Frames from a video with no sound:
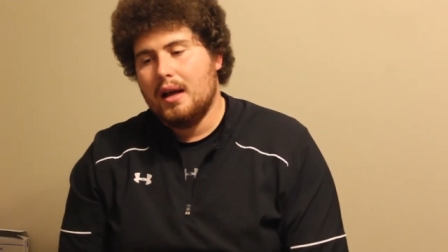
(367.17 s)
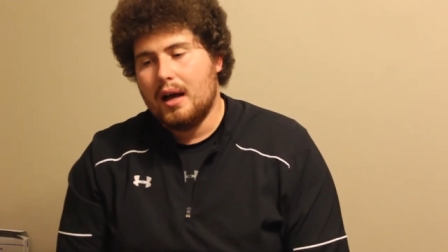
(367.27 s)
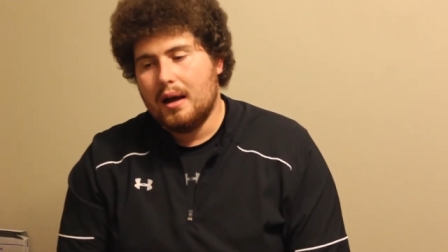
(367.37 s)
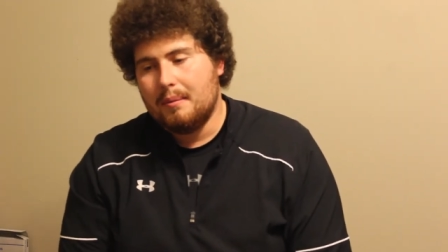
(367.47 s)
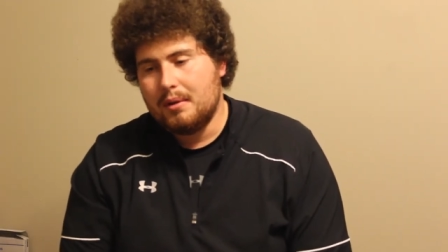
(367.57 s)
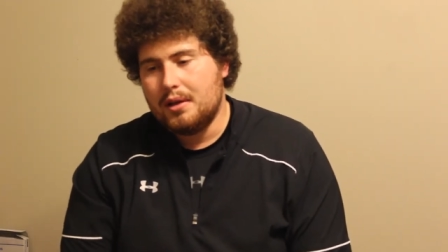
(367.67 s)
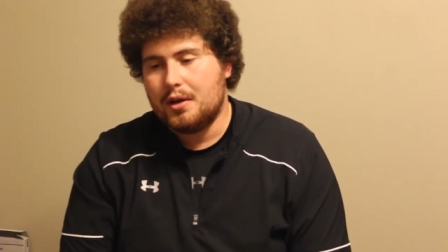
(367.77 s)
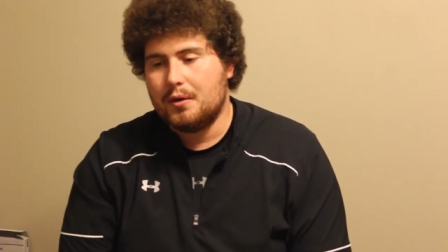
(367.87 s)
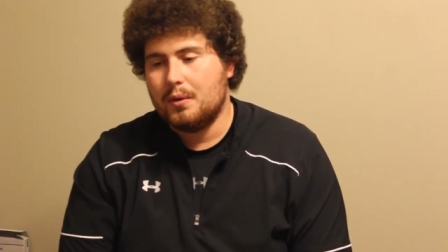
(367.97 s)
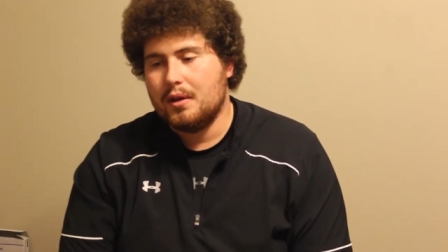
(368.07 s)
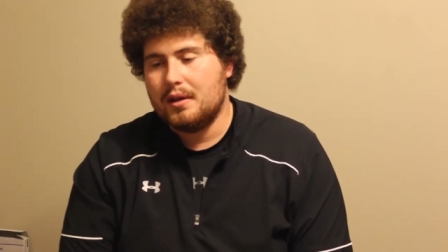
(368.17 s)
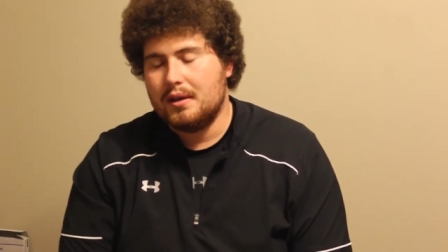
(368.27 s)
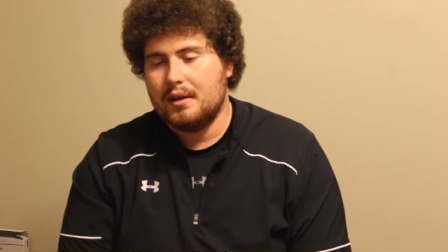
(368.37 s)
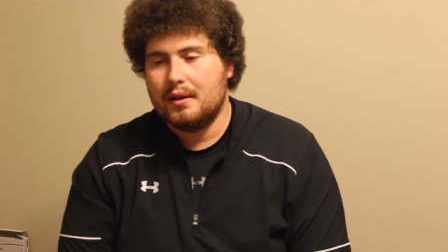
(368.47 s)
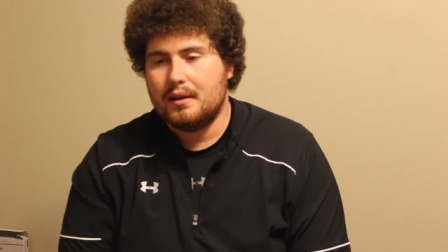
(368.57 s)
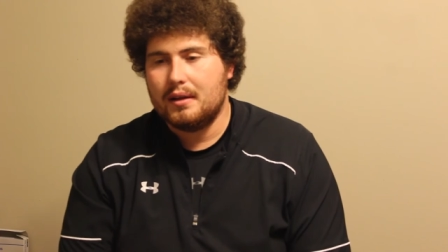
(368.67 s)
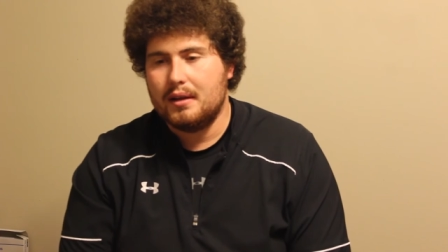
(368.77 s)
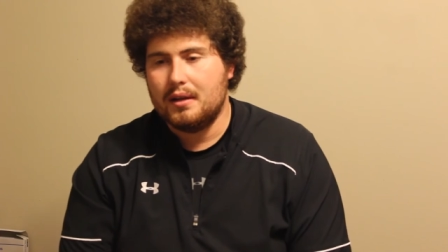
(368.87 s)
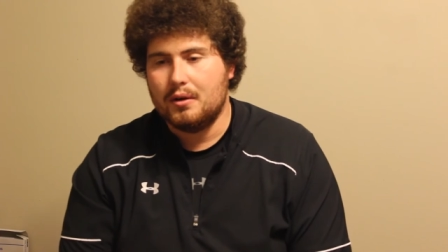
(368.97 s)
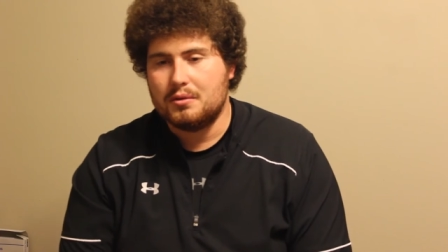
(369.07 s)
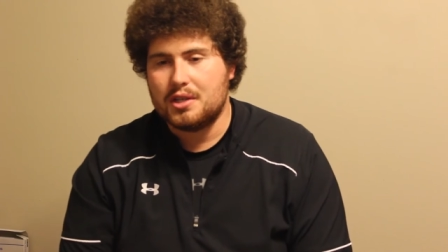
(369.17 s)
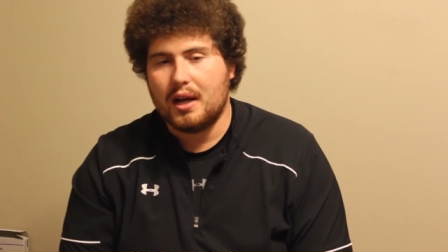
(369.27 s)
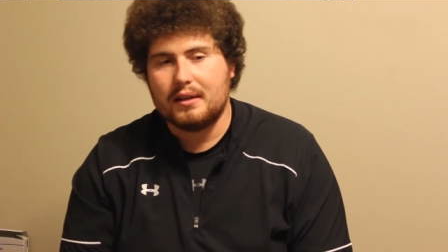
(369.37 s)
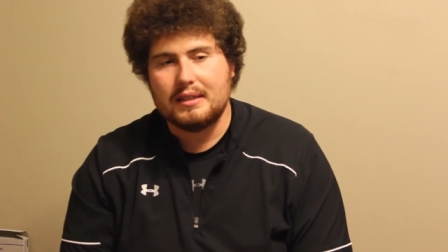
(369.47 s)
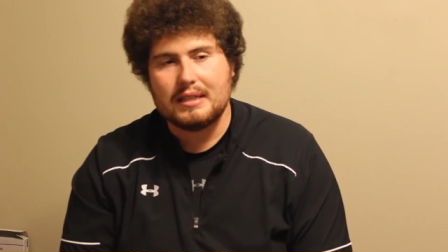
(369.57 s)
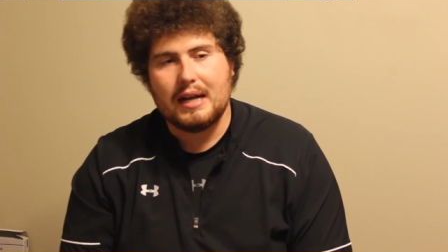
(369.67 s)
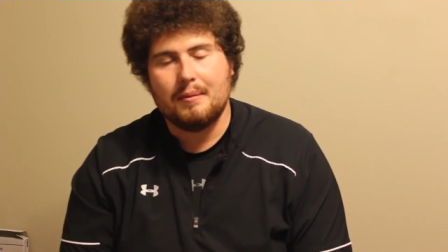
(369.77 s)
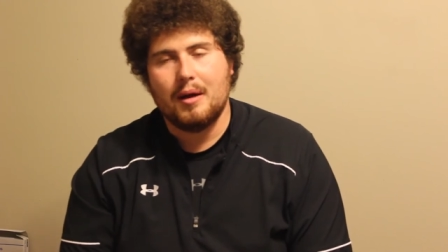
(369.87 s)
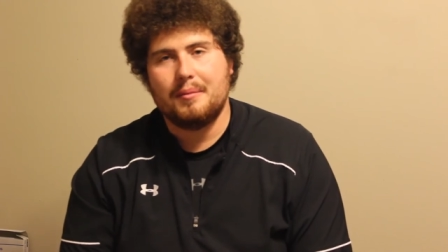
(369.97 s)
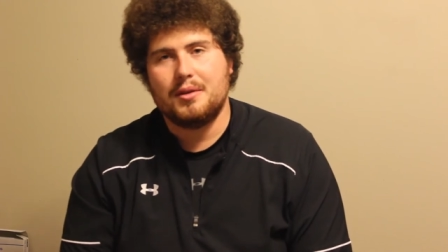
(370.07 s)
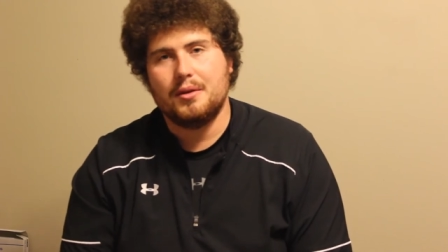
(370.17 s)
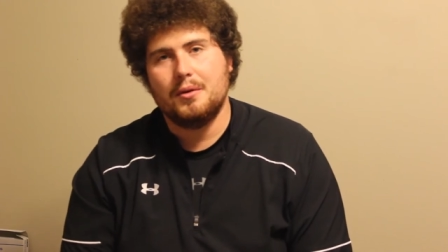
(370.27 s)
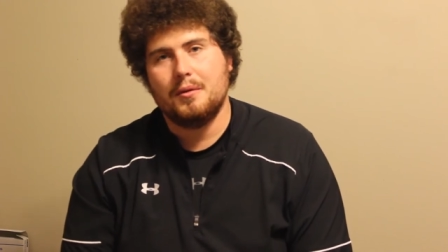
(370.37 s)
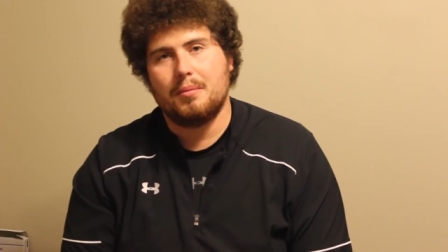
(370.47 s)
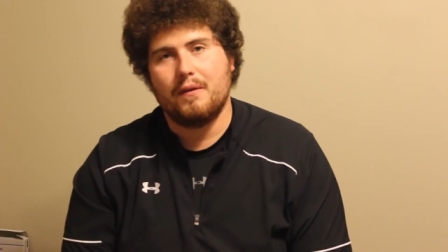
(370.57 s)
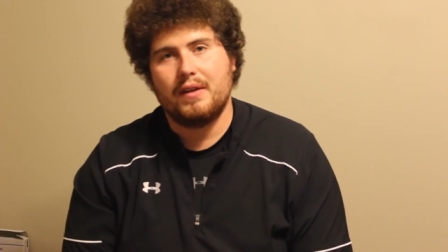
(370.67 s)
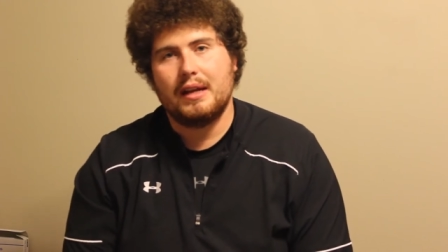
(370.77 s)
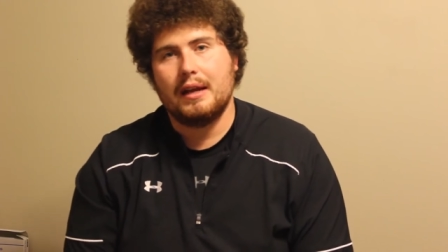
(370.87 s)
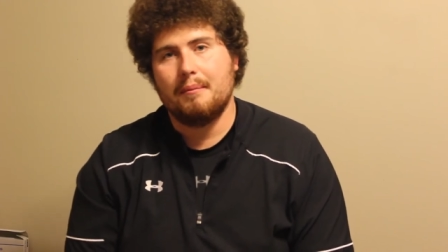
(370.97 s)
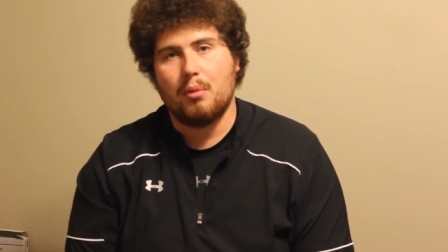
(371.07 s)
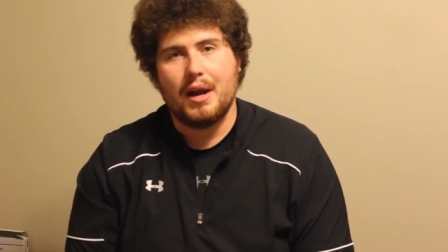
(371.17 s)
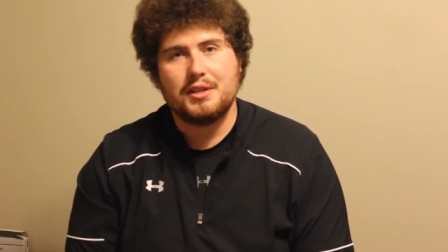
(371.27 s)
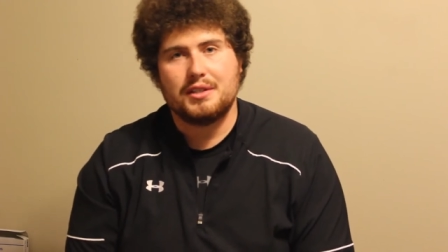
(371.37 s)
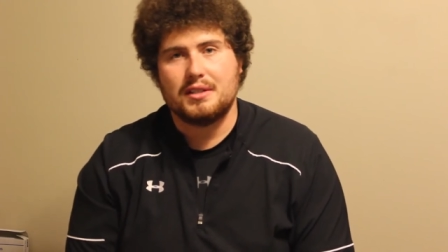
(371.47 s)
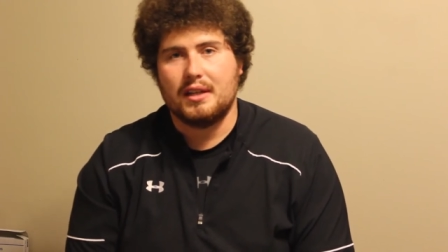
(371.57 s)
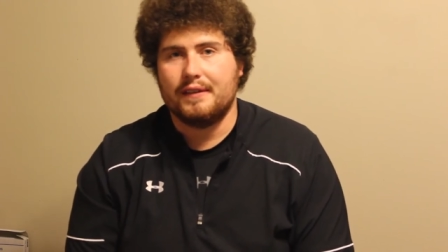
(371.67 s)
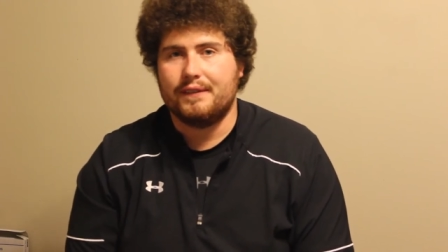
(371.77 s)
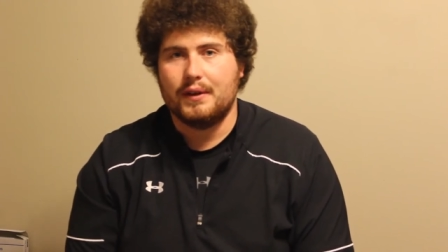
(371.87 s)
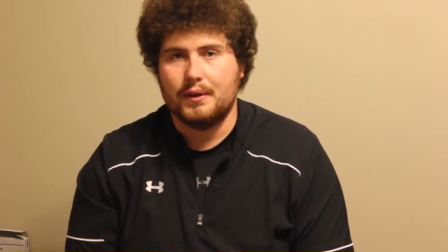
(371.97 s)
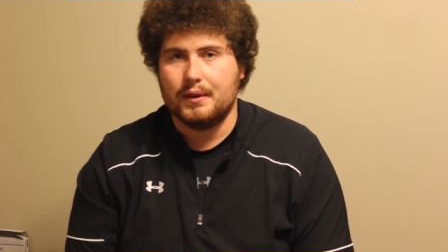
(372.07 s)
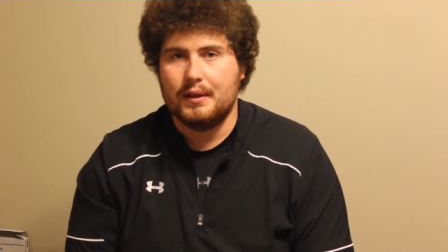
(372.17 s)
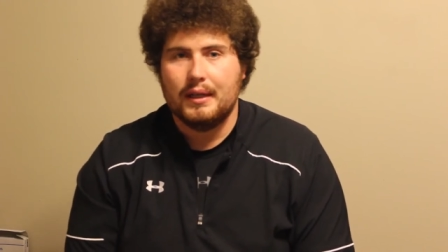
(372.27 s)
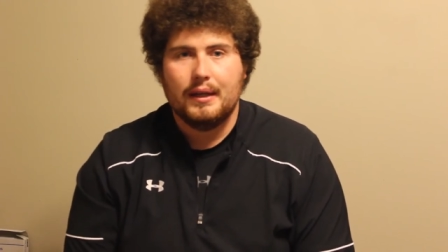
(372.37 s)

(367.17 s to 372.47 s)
uh, but you could really you know, chalk this item up to preventing abrasions on the field.